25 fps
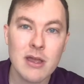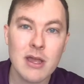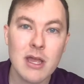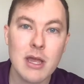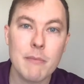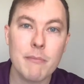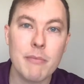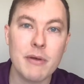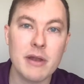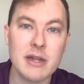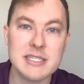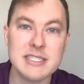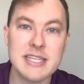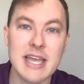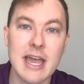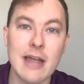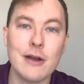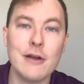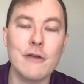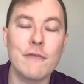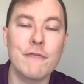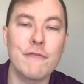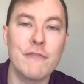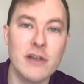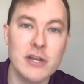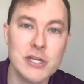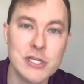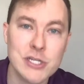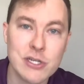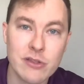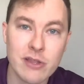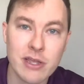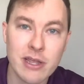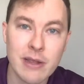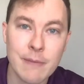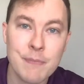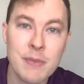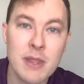But
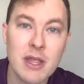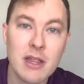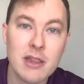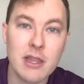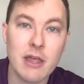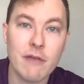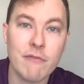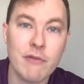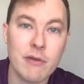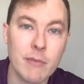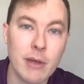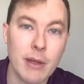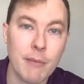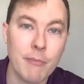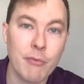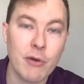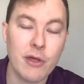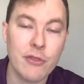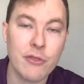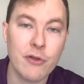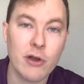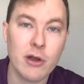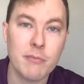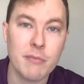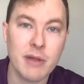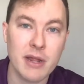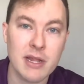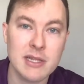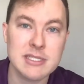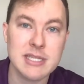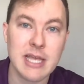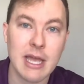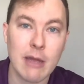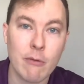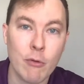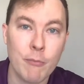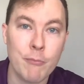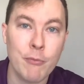sacrificially, loving my brethren means I
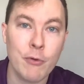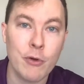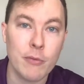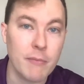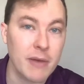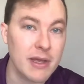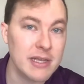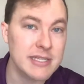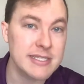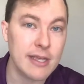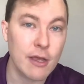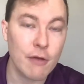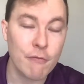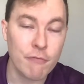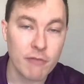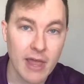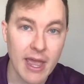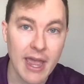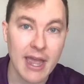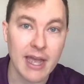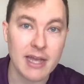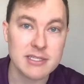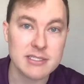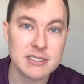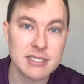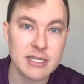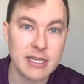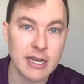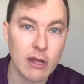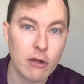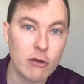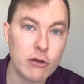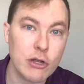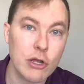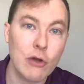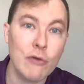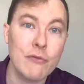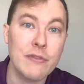will put myself last, and I'll
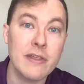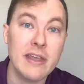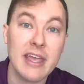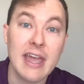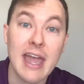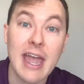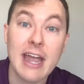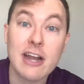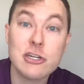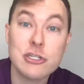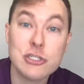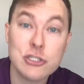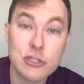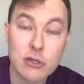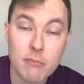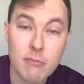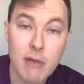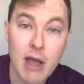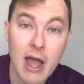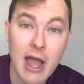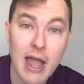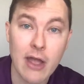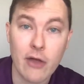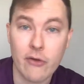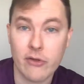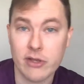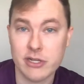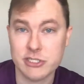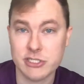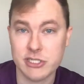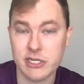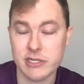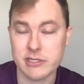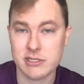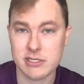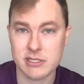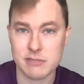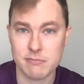go the extra mile, as
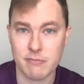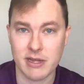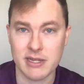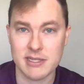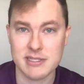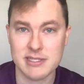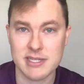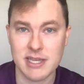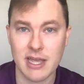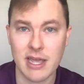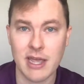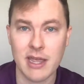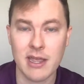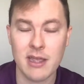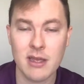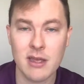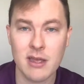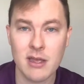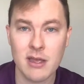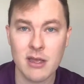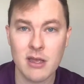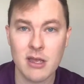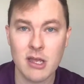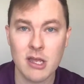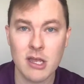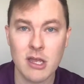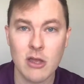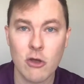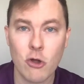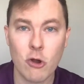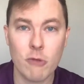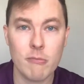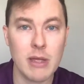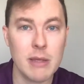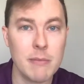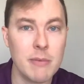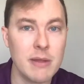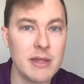Jesus might say. Or
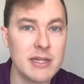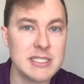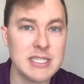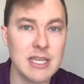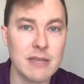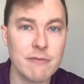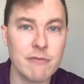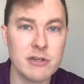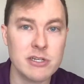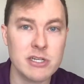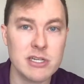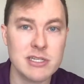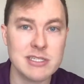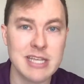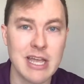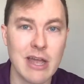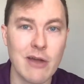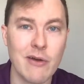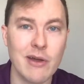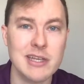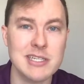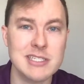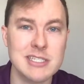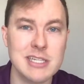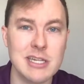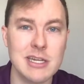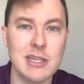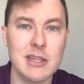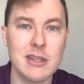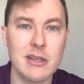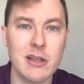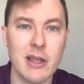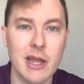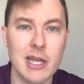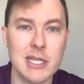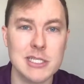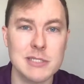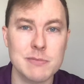maybe it's even just how I study the
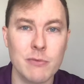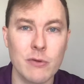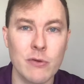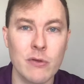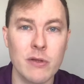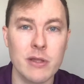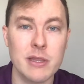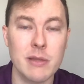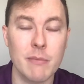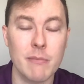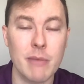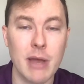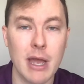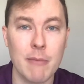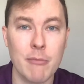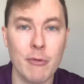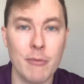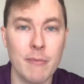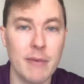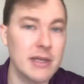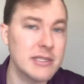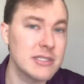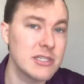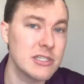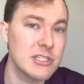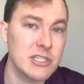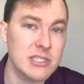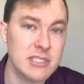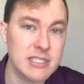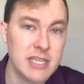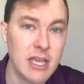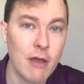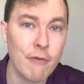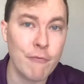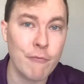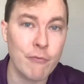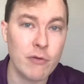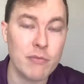gospel and the Bible message
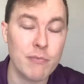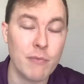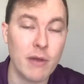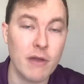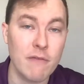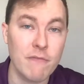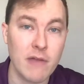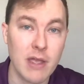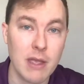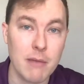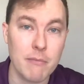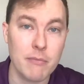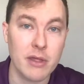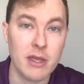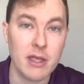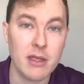itself with my family.